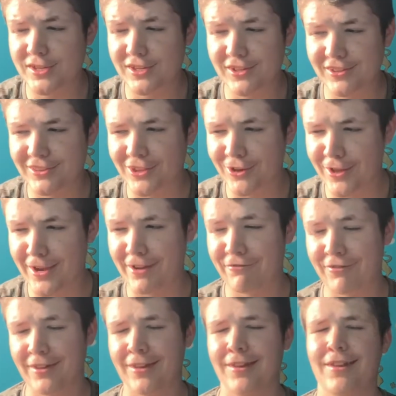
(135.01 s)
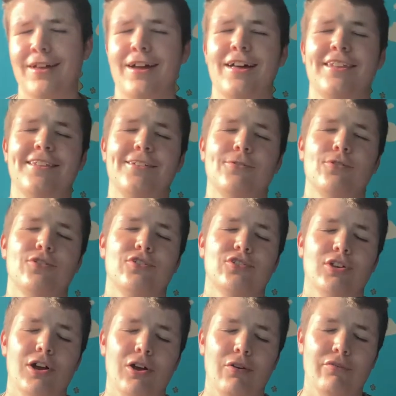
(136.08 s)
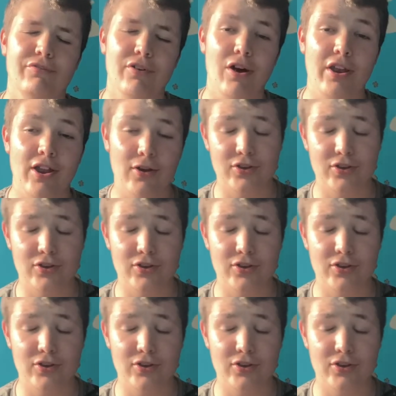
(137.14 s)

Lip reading: He couldn't do anything, and it was so funny.